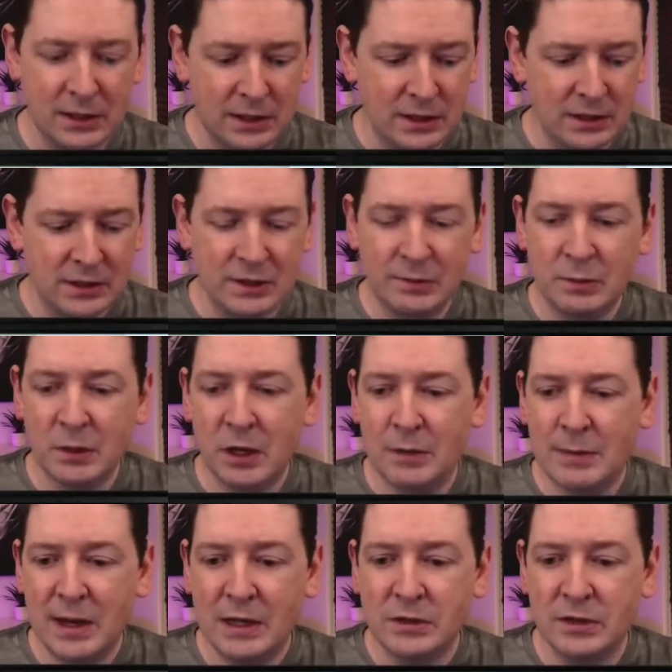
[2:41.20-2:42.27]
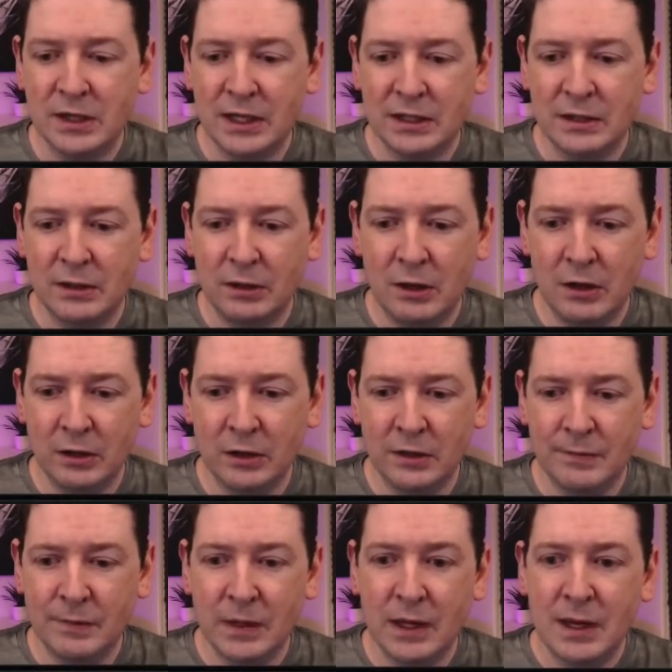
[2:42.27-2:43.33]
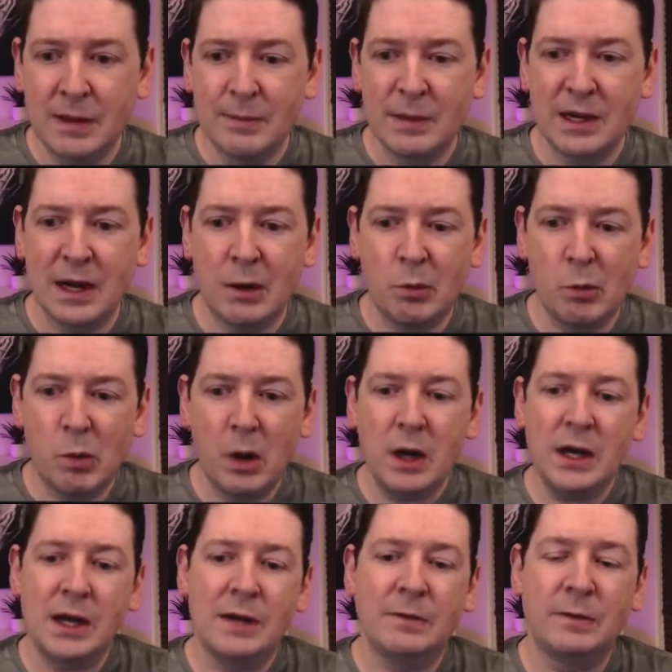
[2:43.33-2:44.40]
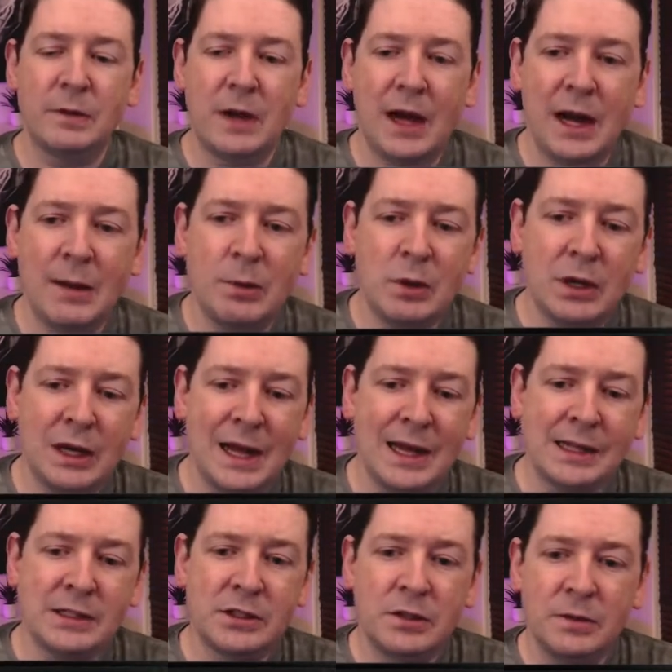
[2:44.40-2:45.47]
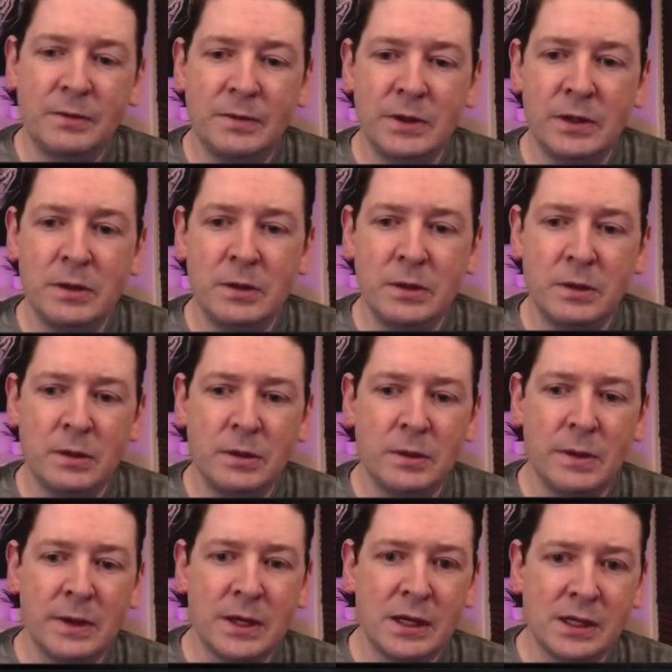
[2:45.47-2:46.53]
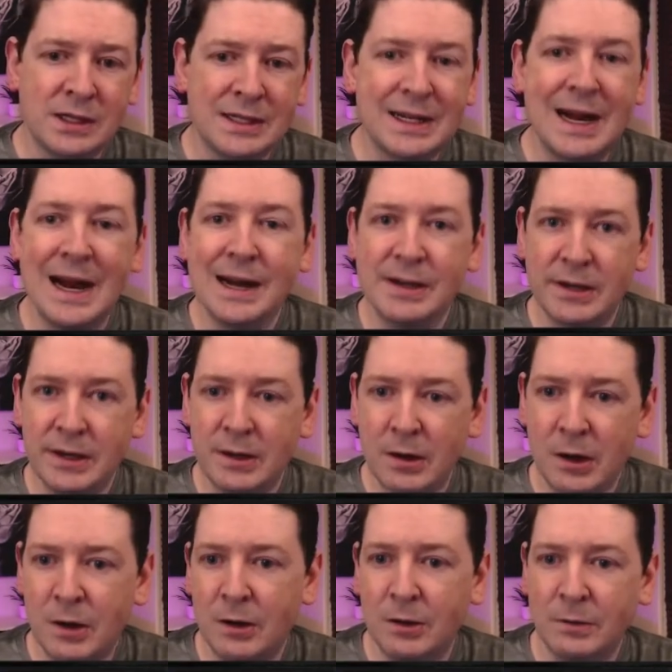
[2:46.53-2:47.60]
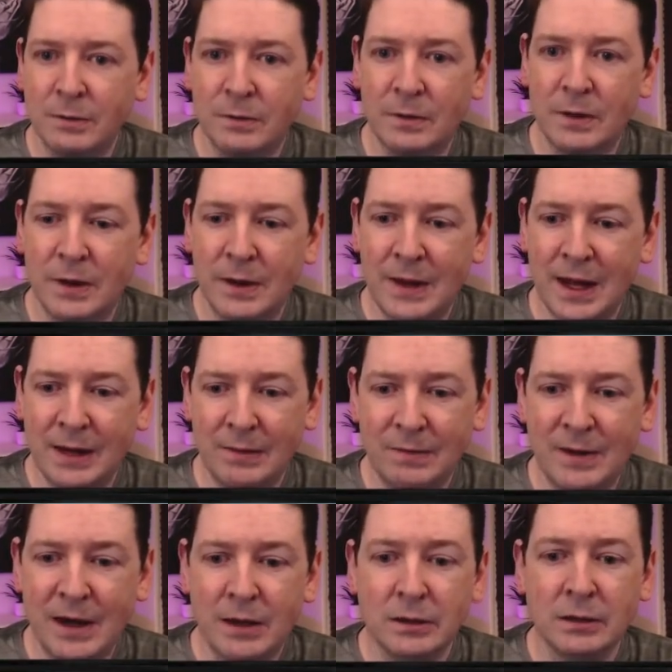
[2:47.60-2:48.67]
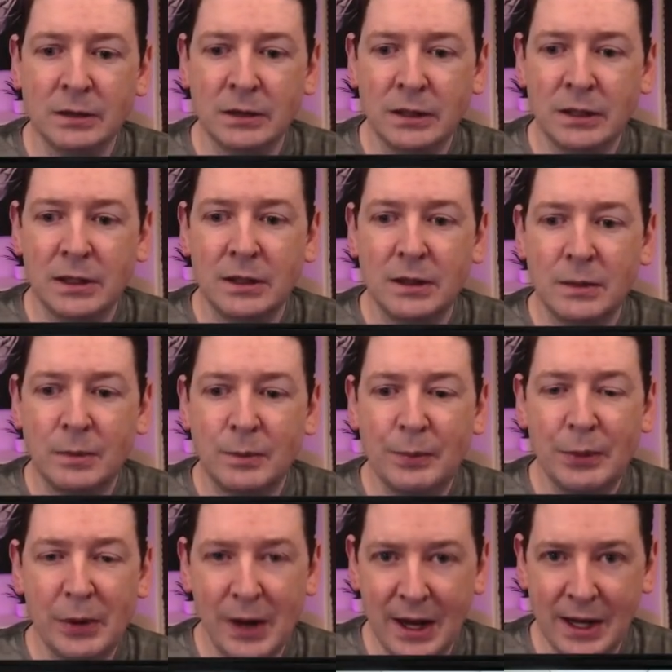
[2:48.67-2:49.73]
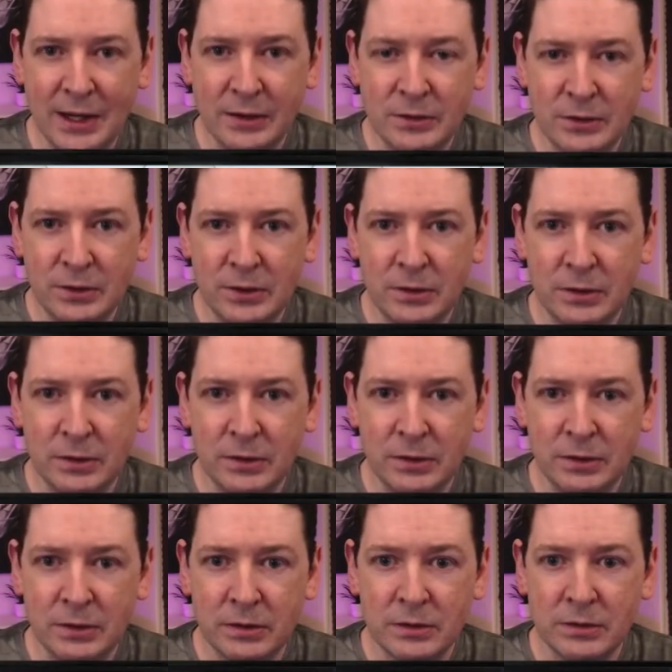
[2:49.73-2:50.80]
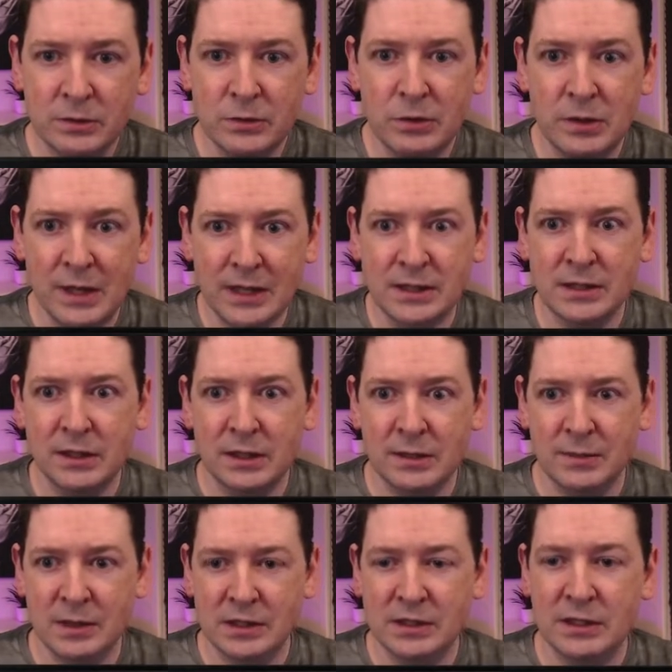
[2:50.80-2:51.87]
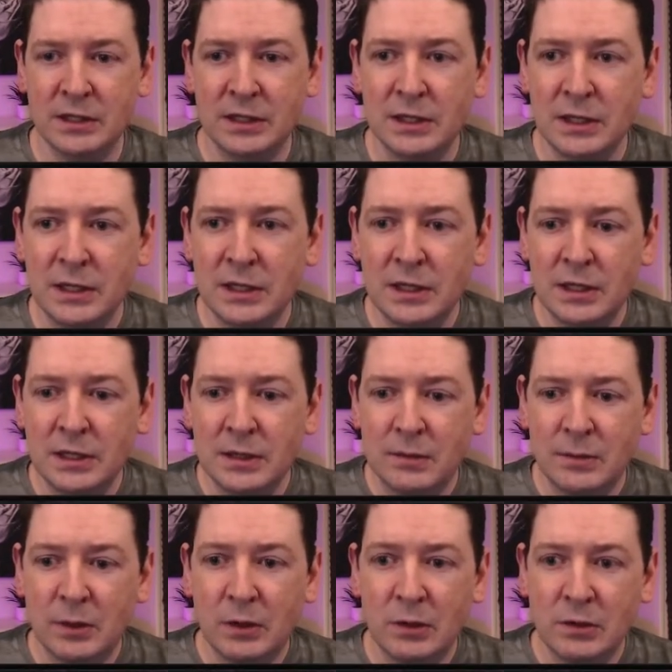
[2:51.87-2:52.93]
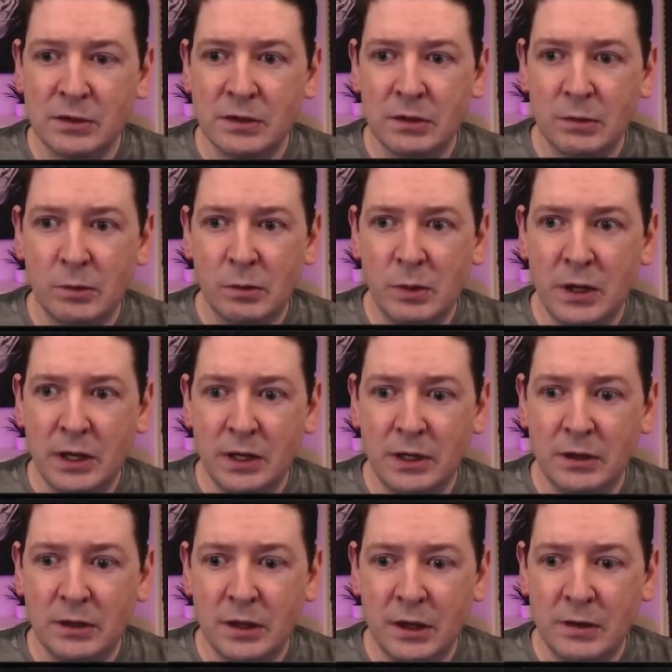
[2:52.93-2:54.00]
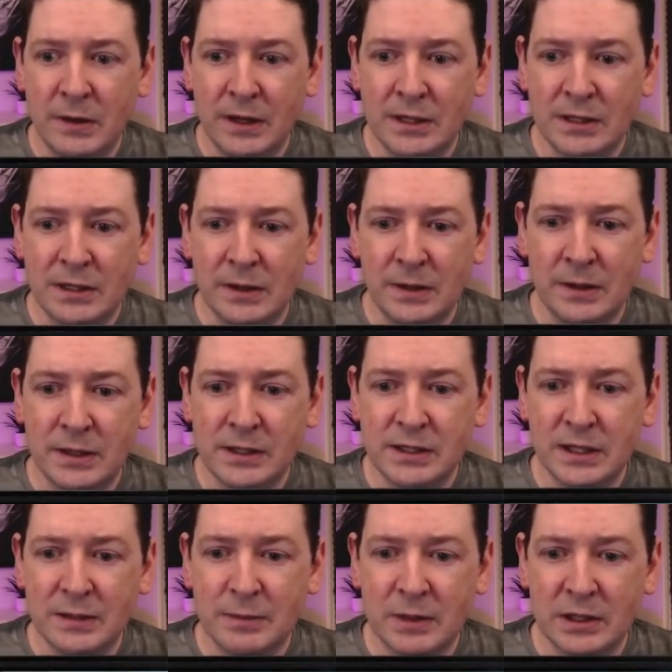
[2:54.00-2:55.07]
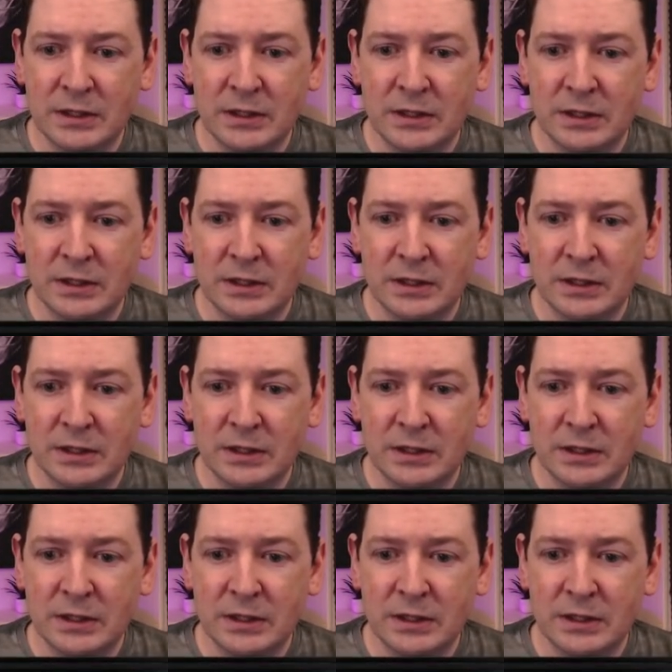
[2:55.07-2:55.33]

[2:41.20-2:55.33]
So if we go back to git log, but now what if I would like to view the entirety of that file prior to that commit? Because we know that this commit